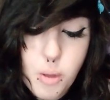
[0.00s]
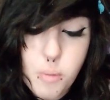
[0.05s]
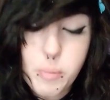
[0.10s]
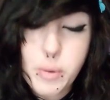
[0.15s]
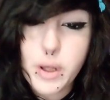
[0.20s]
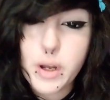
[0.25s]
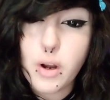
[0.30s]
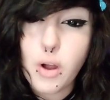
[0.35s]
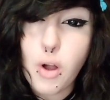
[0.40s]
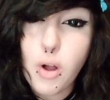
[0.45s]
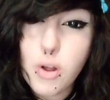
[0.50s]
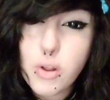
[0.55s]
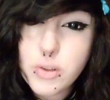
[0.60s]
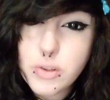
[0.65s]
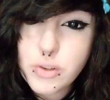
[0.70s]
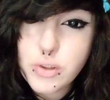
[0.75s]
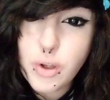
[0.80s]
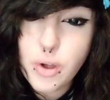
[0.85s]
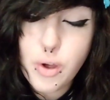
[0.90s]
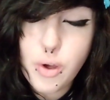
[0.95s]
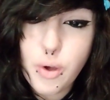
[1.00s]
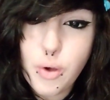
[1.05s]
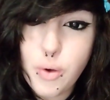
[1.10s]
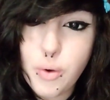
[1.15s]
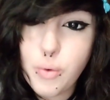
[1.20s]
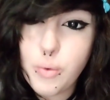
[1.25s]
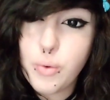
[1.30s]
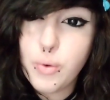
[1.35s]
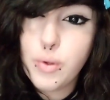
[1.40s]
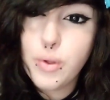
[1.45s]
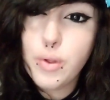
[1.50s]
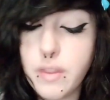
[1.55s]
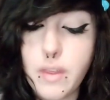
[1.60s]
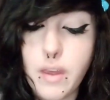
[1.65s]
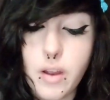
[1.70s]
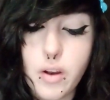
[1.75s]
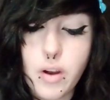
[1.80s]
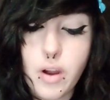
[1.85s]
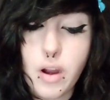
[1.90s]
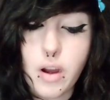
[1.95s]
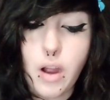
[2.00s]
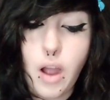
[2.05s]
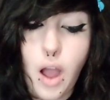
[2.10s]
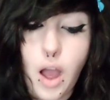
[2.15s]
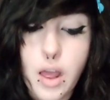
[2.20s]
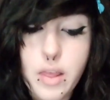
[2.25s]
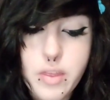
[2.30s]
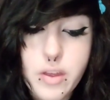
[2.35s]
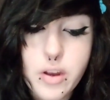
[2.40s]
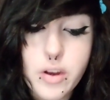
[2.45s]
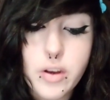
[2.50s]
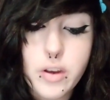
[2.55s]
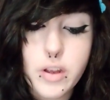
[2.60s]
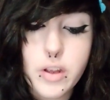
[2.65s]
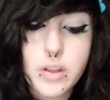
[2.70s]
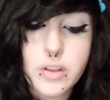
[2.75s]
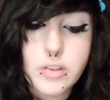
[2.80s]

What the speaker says: But also, there are other